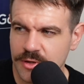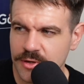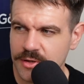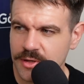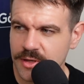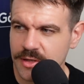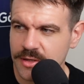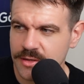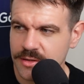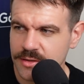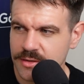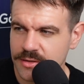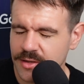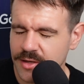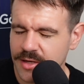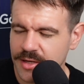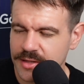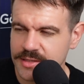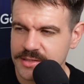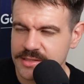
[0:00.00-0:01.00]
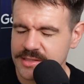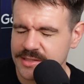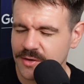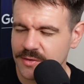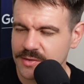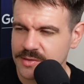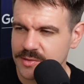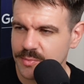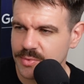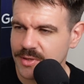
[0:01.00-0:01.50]
owner, like the
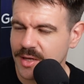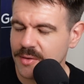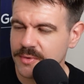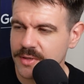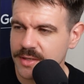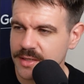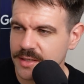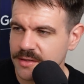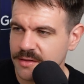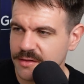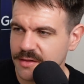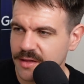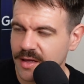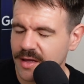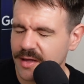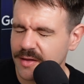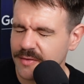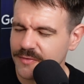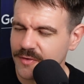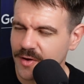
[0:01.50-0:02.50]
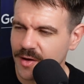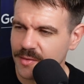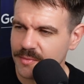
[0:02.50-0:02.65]
stocks are plummeting there type